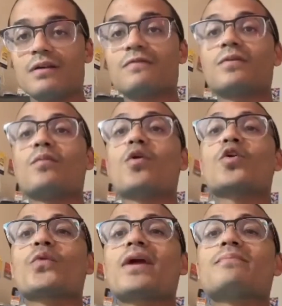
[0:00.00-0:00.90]
For more
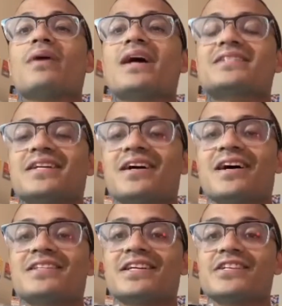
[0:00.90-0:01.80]
great boxing
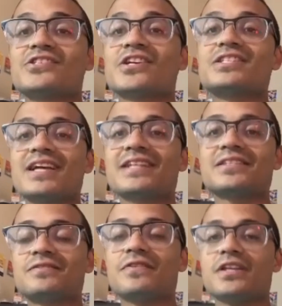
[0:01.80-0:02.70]
content just like
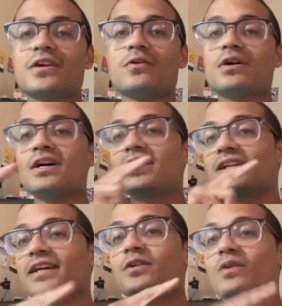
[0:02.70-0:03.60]
this video,
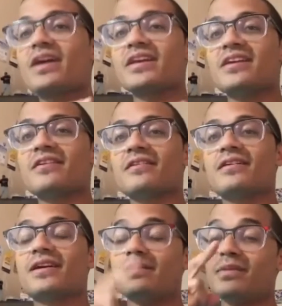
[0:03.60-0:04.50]
click right here
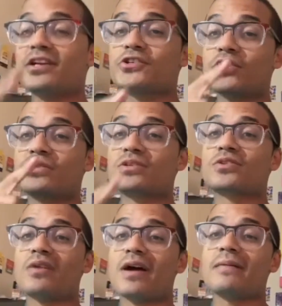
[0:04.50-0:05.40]
and make sure you
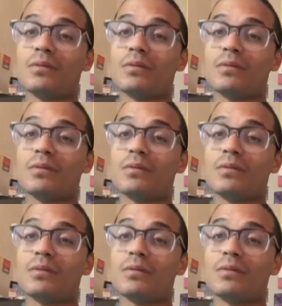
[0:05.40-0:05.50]
subscribe.